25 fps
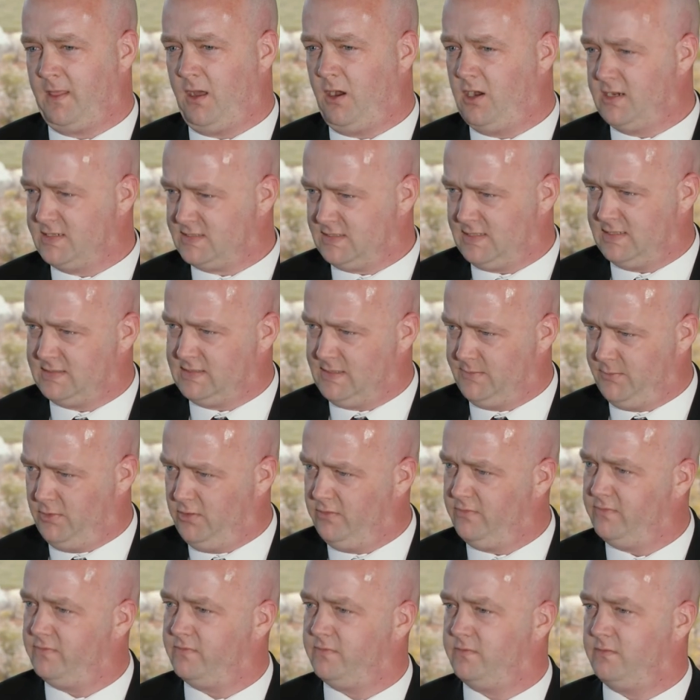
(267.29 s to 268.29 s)
isolate them
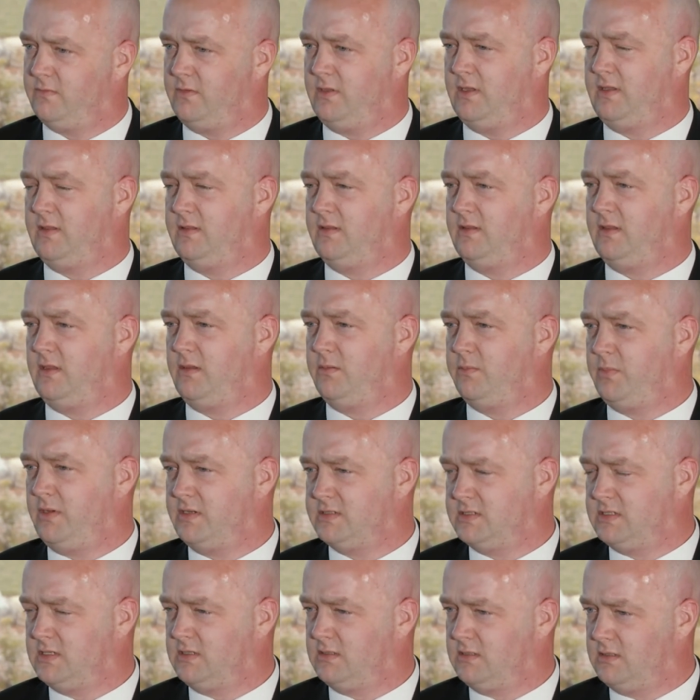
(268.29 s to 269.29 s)
off, and they're
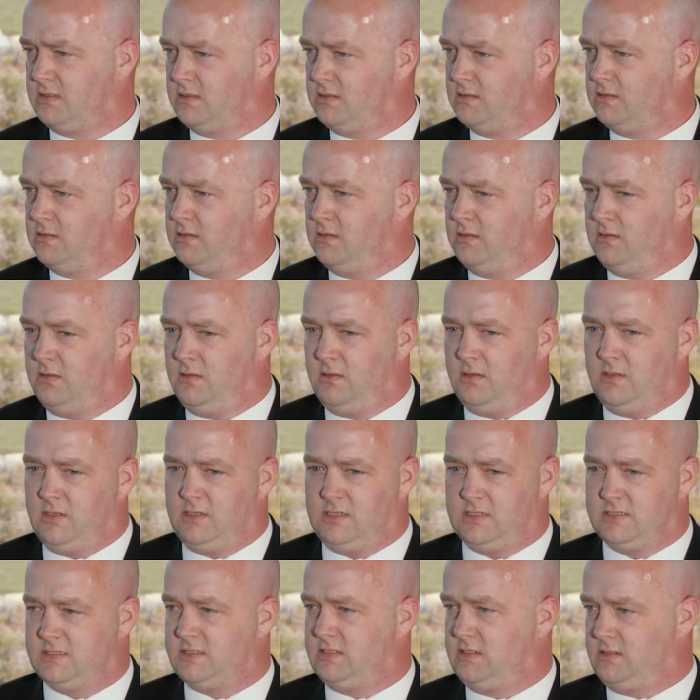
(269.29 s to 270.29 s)
basically
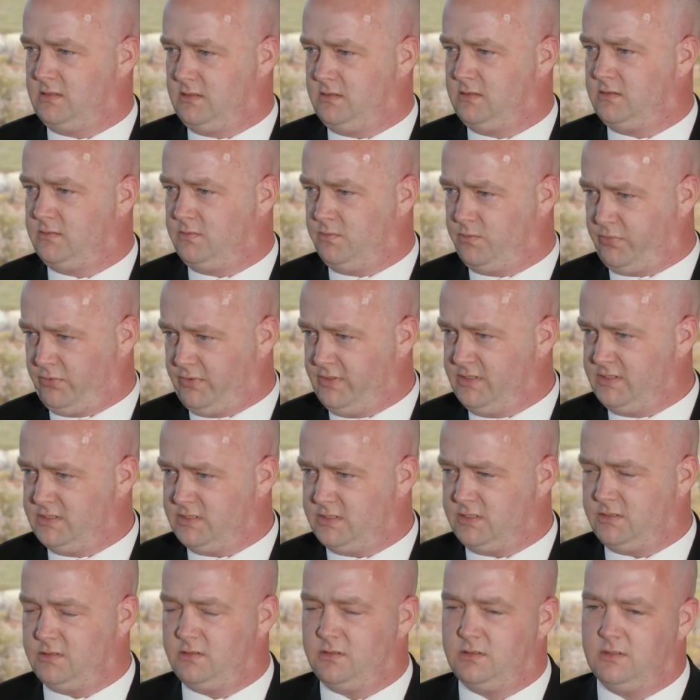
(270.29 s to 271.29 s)
considered
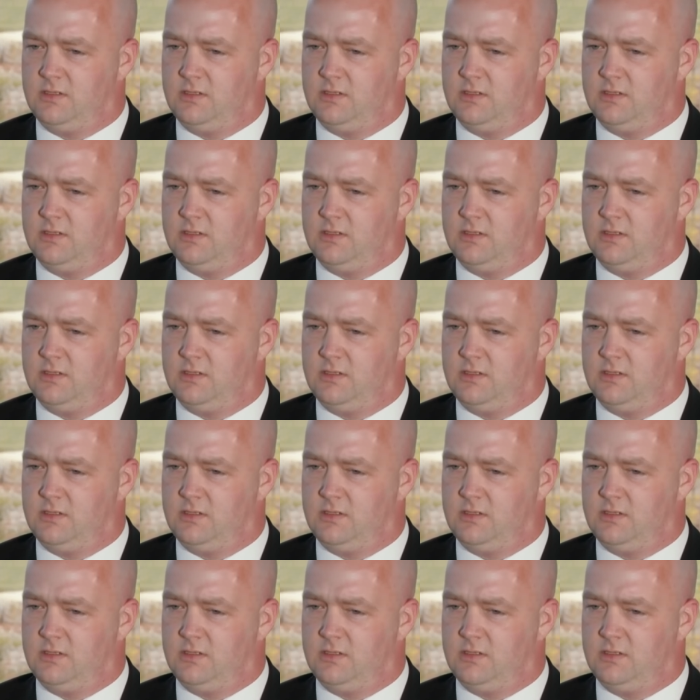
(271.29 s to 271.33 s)
breach.